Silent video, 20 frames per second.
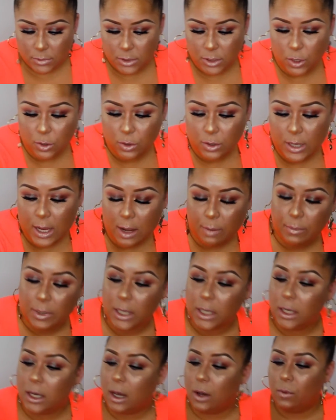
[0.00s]
so now I'm
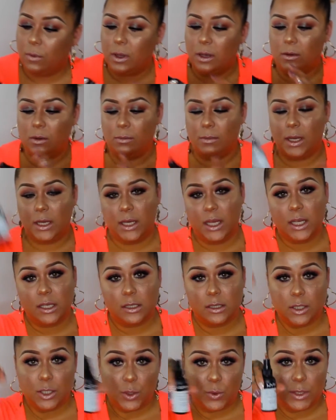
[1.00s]
gonna go in with my
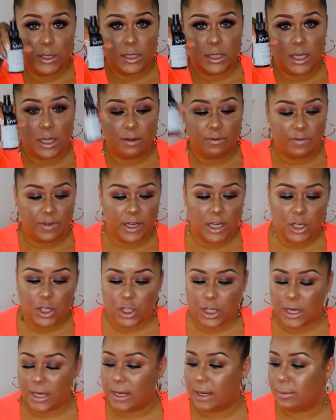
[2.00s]
NYX Dewy Skin
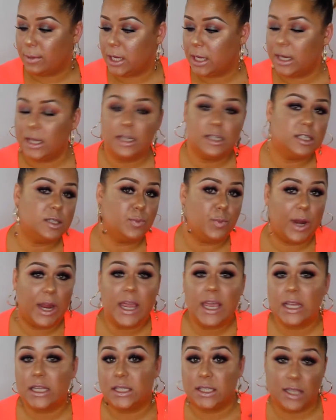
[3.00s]
Finish and I'm gonna spray
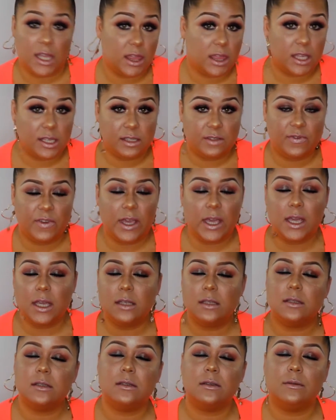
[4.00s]
and set this
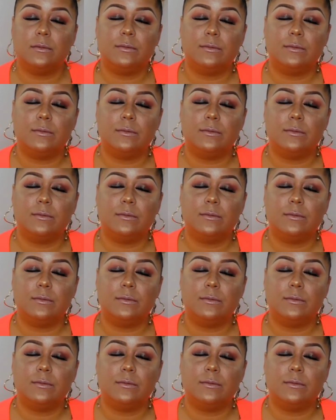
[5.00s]
face.